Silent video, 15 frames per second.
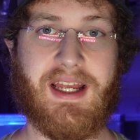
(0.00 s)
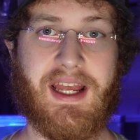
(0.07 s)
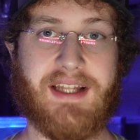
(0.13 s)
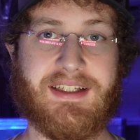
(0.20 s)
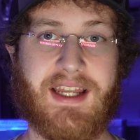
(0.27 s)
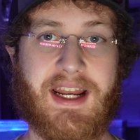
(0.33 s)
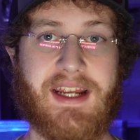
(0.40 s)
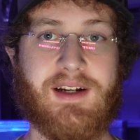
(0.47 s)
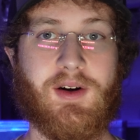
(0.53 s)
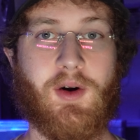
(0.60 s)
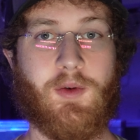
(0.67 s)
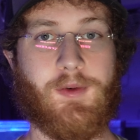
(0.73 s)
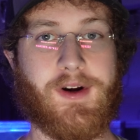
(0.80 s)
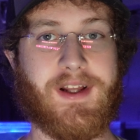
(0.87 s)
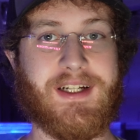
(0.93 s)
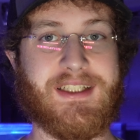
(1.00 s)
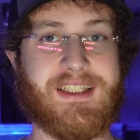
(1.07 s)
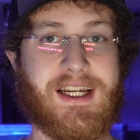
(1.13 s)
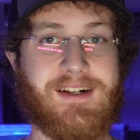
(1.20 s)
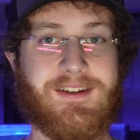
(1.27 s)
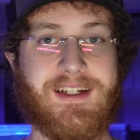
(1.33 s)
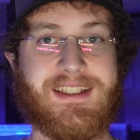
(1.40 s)
and today we're going to
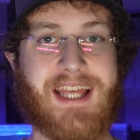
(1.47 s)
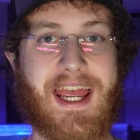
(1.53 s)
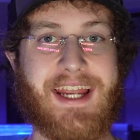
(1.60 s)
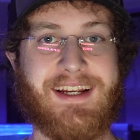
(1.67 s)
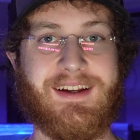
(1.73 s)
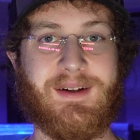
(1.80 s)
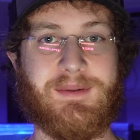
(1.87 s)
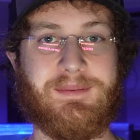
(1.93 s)
cycle a tank.